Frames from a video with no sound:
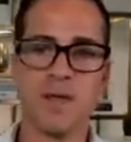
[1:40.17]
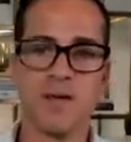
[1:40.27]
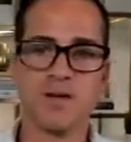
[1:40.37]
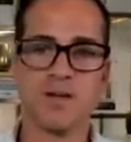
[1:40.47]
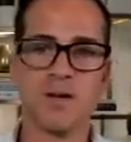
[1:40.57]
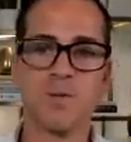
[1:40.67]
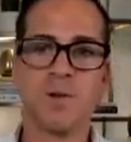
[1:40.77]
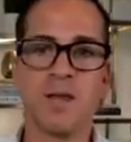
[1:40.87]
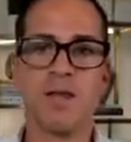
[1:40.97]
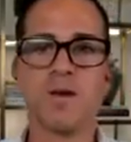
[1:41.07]
So
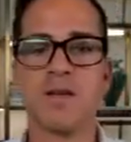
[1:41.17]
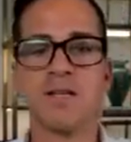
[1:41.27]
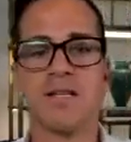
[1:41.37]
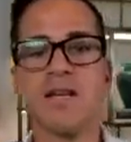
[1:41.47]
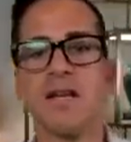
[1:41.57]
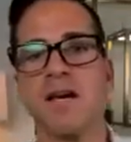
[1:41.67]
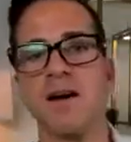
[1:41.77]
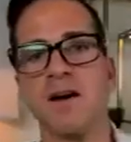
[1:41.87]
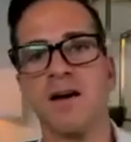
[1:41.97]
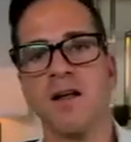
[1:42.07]
you can see
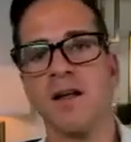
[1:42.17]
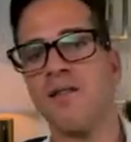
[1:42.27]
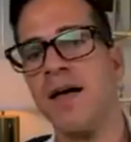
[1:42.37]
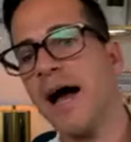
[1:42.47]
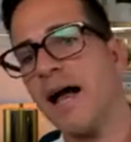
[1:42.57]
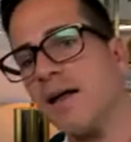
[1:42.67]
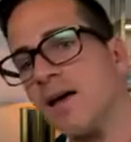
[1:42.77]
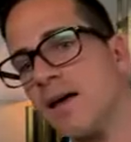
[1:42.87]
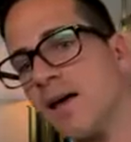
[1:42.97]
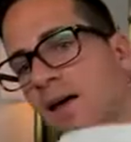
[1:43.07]
here that
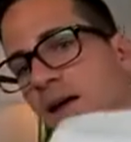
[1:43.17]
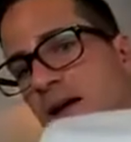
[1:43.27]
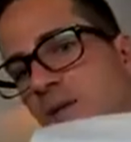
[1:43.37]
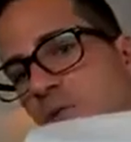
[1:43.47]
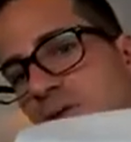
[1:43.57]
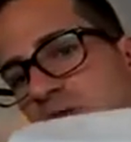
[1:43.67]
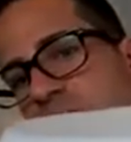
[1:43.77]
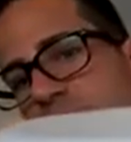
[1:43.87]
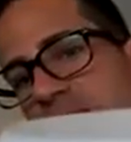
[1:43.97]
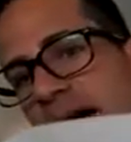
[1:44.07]
it will
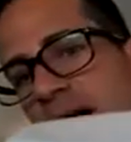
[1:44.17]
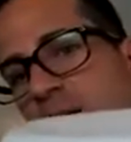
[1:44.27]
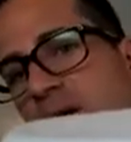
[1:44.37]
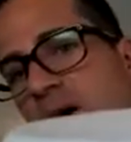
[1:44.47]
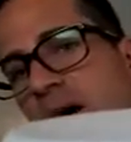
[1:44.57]
spit out